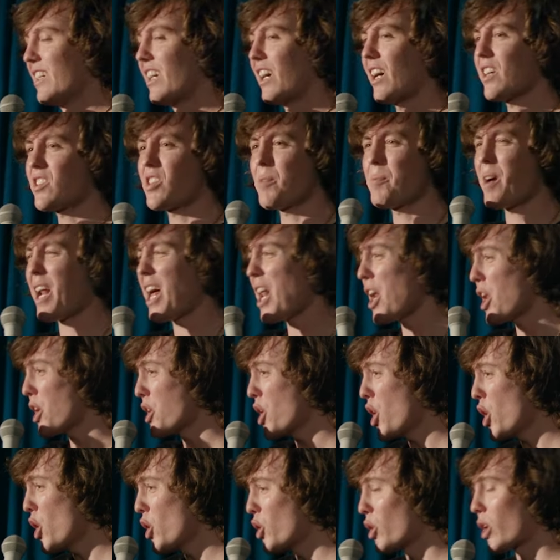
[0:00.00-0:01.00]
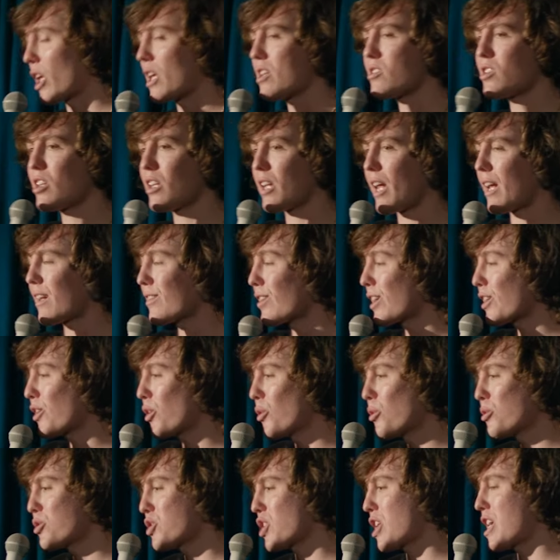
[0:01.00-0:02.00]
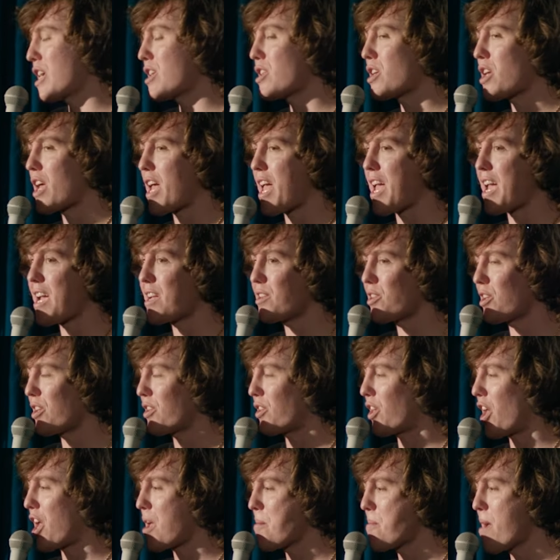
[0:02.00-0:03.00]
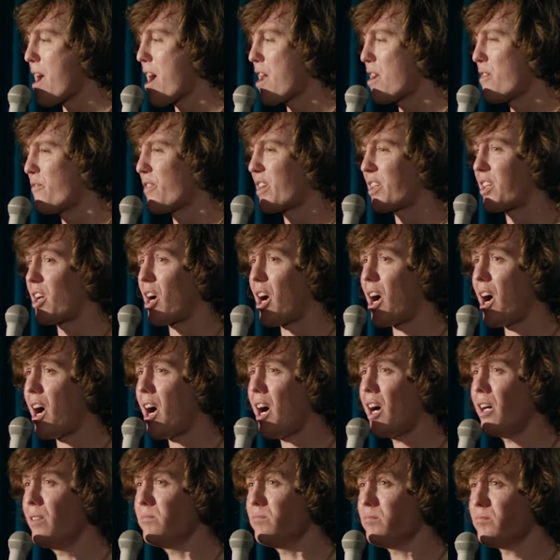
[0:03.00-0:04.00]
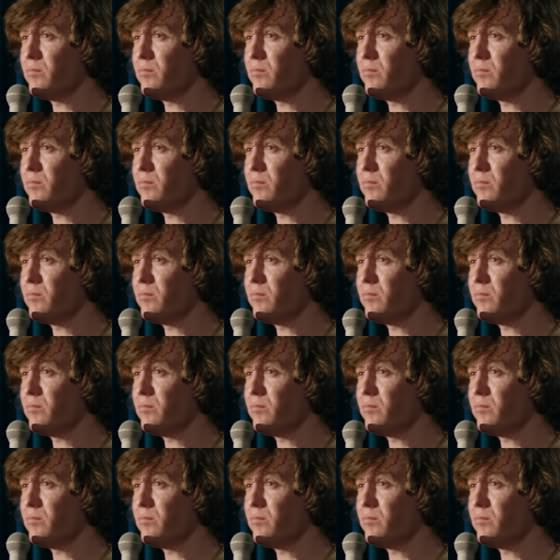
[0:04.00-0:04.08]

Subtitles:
I said, but I don't know, is it ethical to eat an egg that came out of a car?